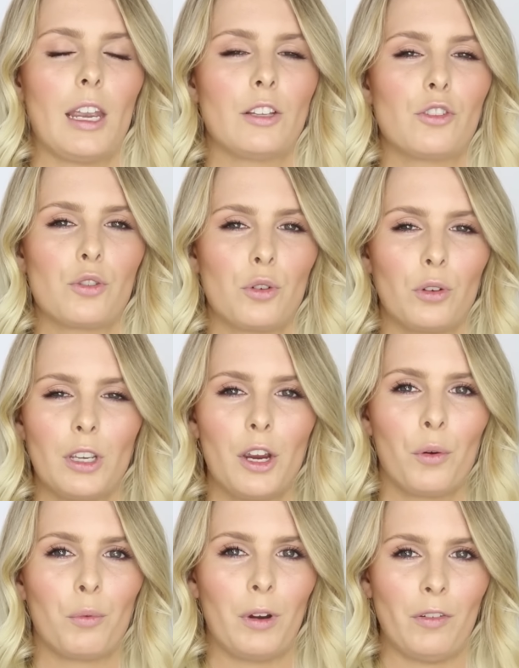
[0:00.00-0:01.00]
It's truly
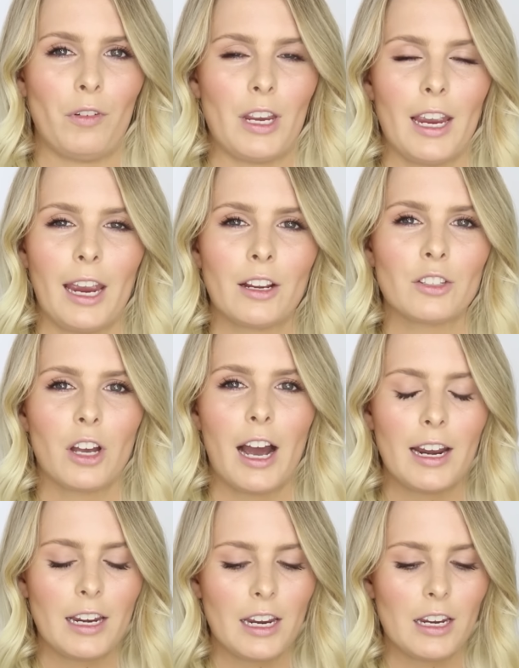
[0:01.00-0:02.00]
horrific.
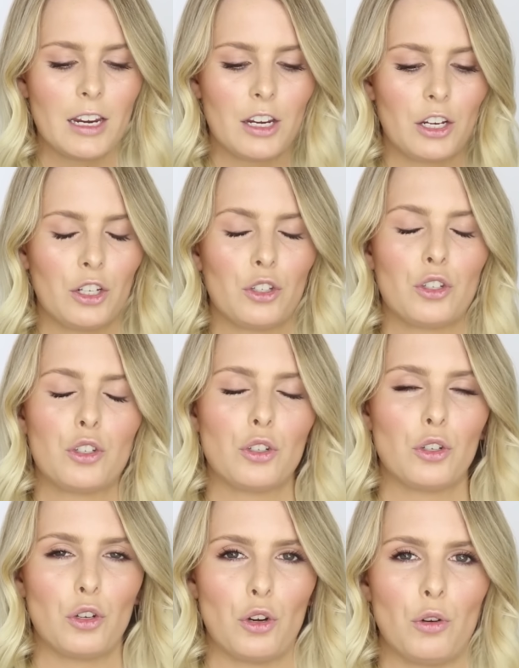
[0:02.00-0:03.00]
Anxiety
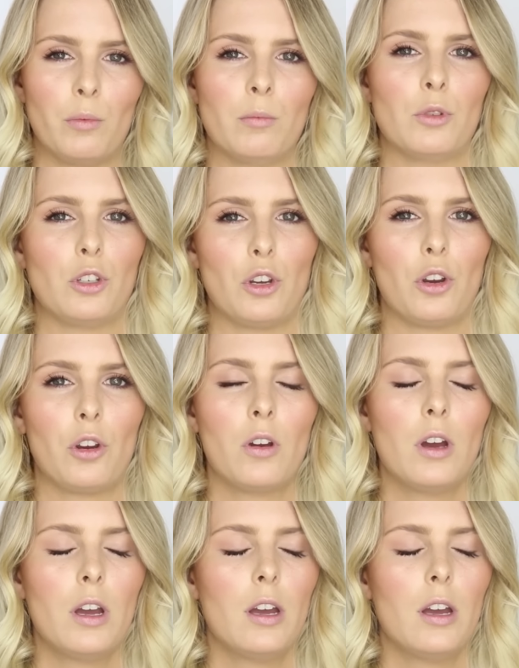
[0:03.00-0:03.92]
consumes you.